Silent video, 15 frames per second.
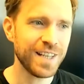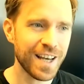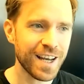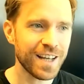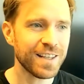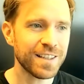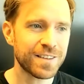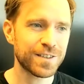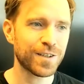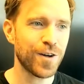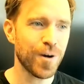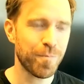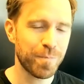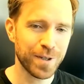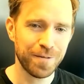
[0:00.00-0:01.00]
yeah. It's a
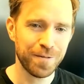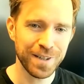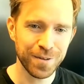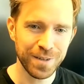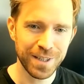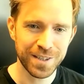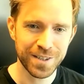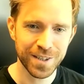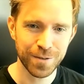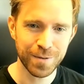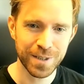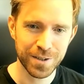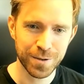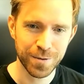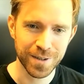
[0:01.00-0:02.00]
couple of Indonesian
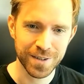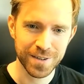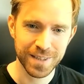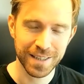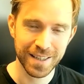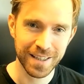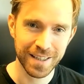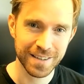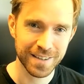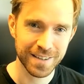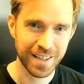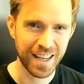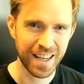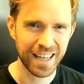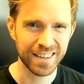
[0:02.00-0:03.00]
restaurants that has
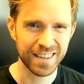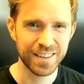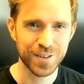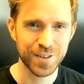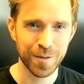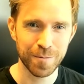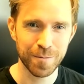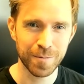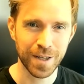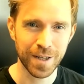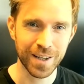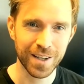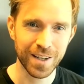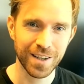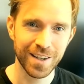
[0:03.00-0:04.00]
had some
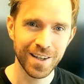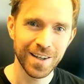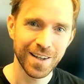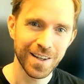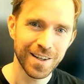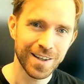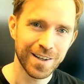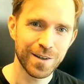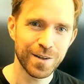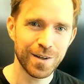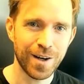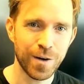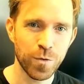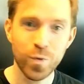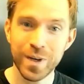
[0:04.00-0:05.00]
like
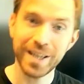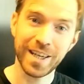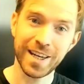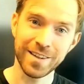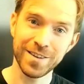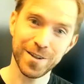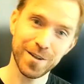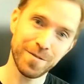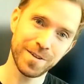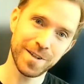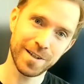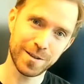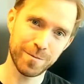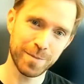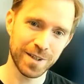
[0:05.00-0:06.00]
a weekend of
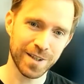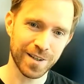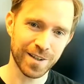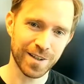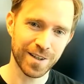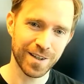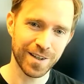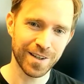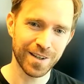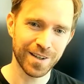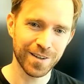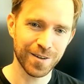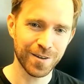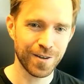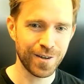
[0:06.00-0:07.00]
nasi padang
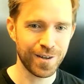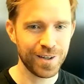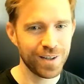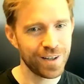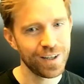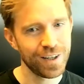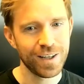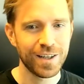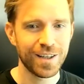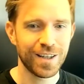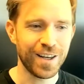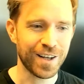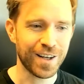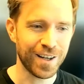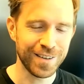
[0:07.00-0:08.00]
or
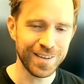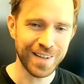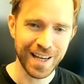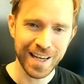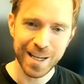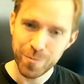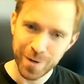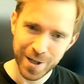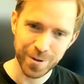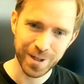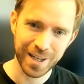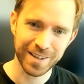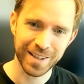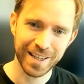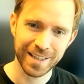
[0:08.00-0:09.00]
like a day where you
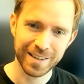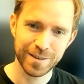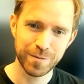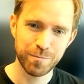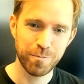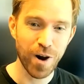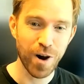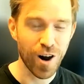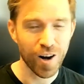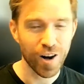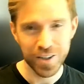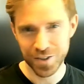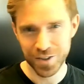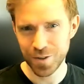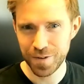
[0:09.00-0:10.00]
can get
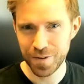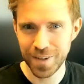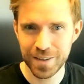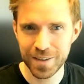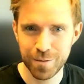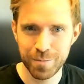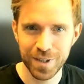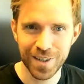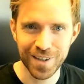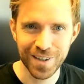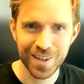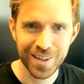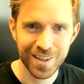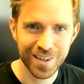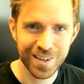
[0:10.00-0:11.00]
parts of nasi
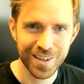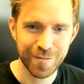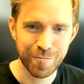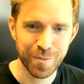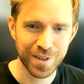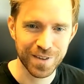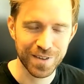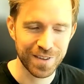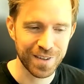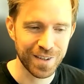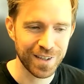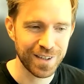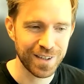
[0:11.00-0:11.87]
padang, but